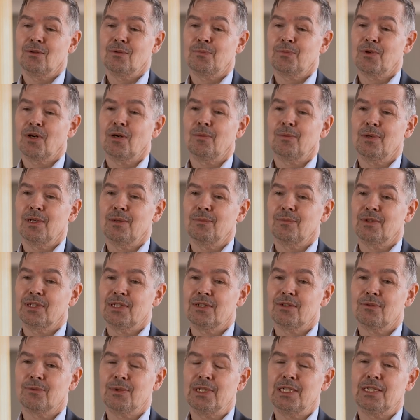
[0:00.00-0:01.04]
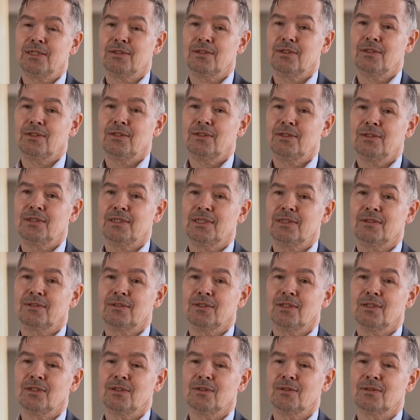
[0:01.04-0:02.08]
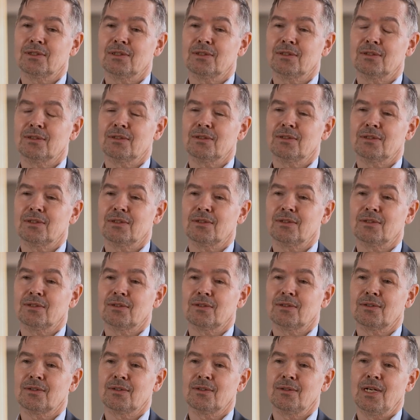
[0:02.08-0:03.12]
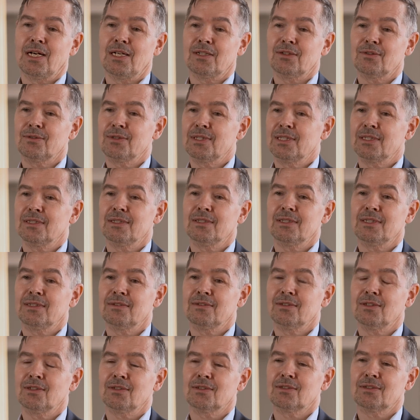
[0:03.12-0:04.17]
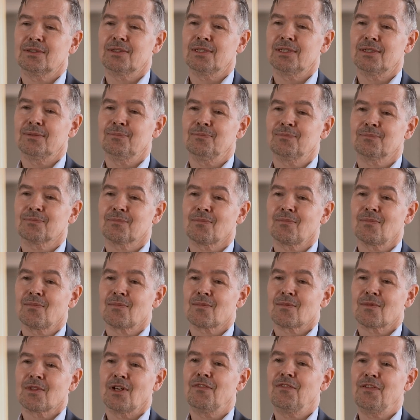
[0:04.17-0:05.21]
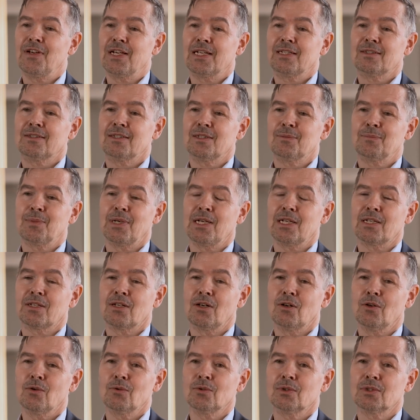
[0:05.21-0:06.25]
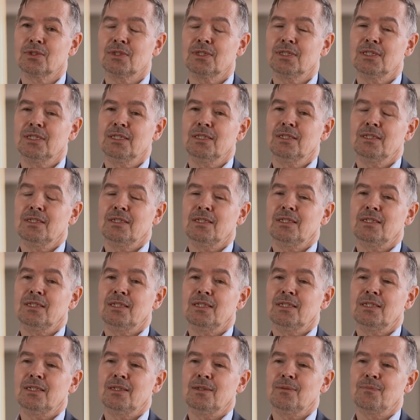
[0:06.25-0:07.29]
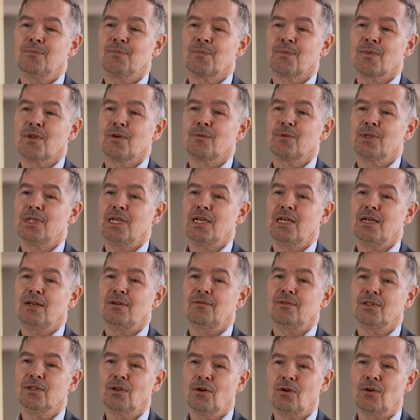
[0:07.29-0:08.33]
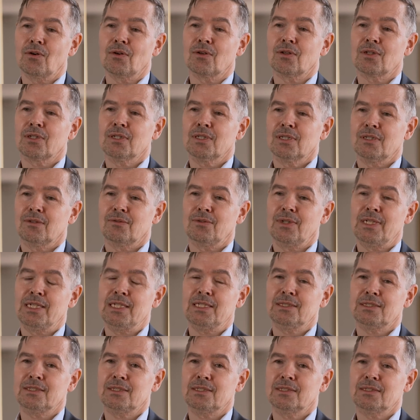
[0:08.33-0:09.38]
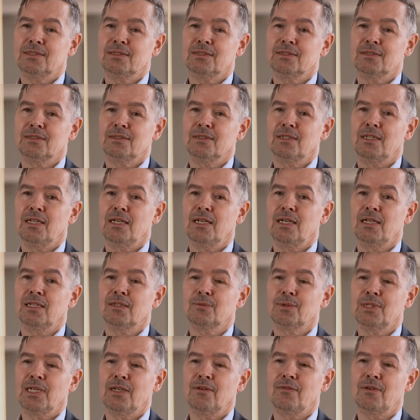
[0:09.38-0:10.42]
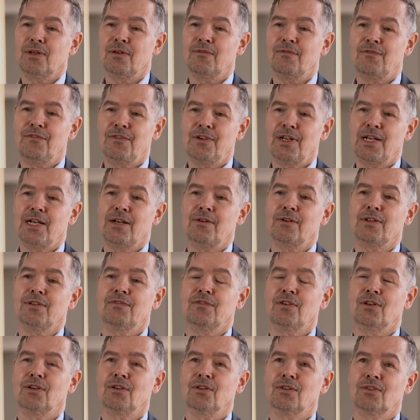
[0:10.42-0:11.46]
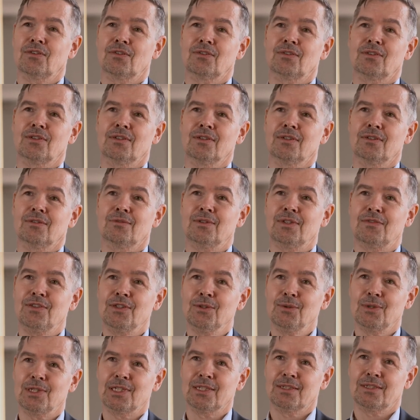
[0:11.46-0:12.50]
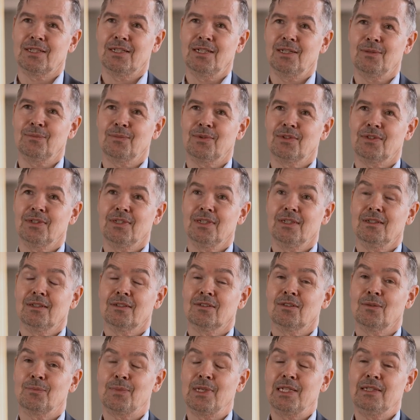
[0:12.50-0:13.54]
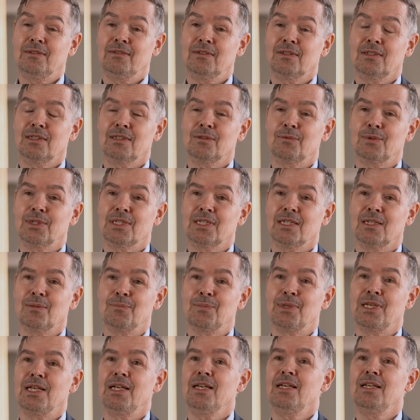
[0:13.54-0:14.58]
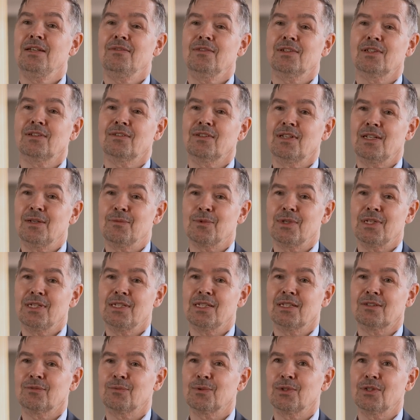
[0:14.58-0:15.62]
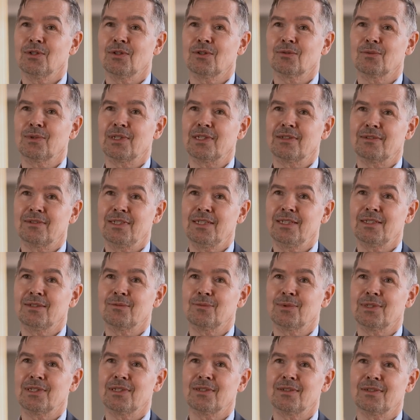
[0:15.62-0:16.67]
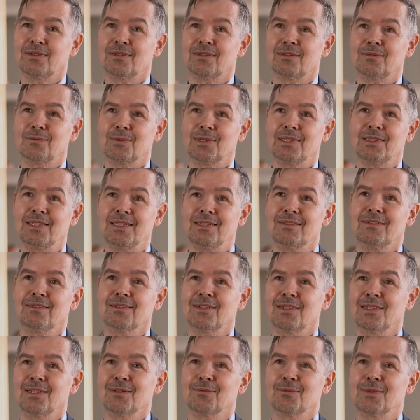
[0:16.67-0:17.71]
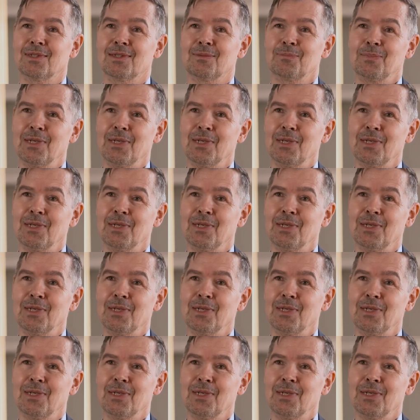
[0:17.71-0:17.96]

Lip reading: problems in the winter. The hydrogen is not affected by cold. We have long ranges and we have very fast refueling times. So basically we can behave in the same way as we always did with diesel and with